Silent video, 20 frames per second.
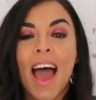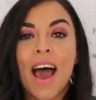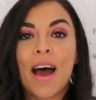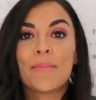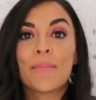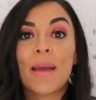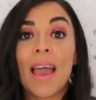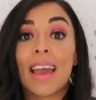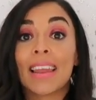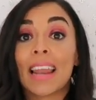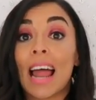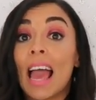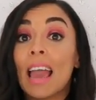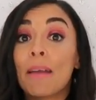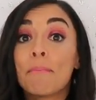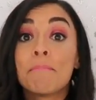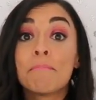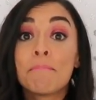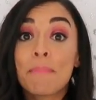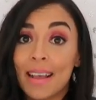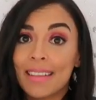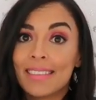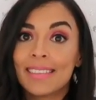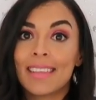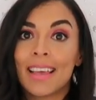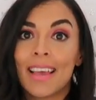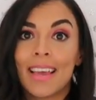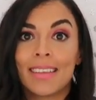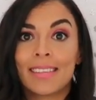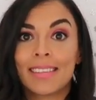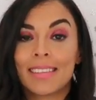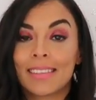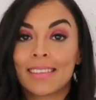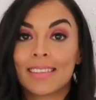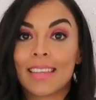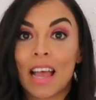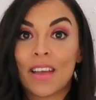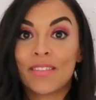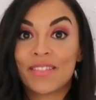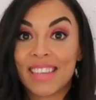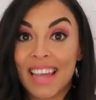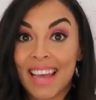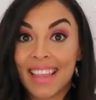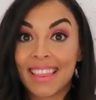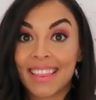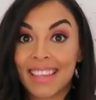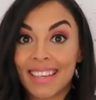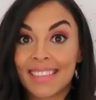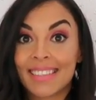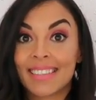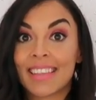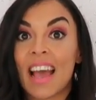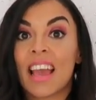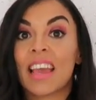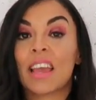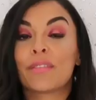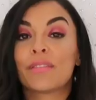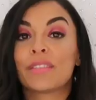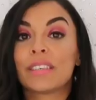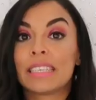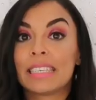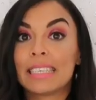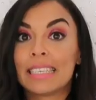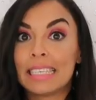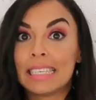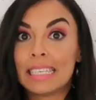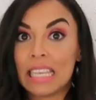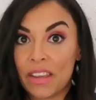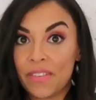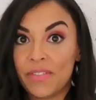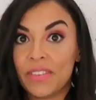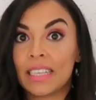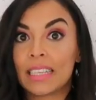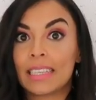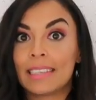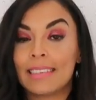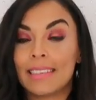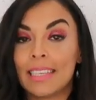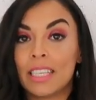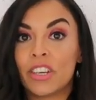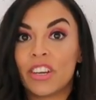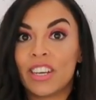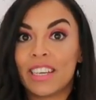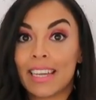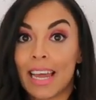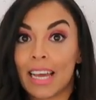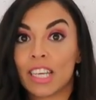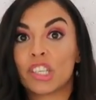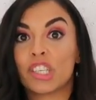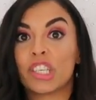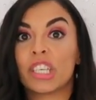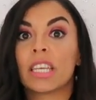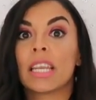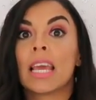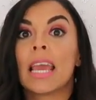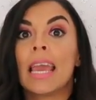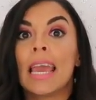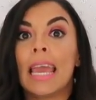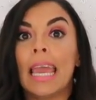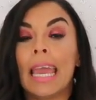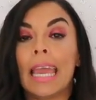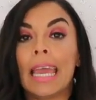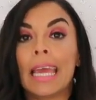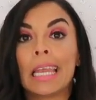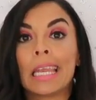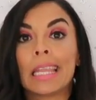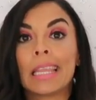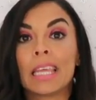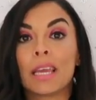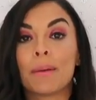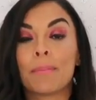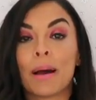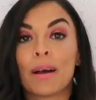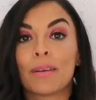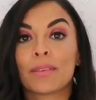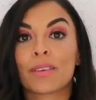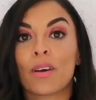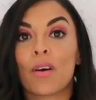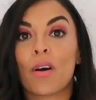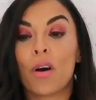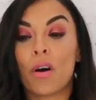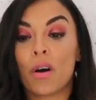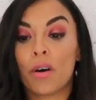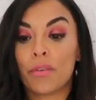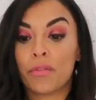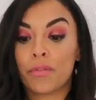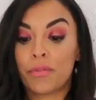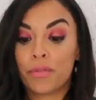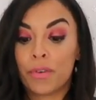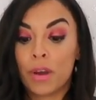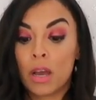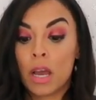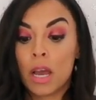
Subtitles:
And I must say, since I've done this, I have definitely seen a reduction in the amount of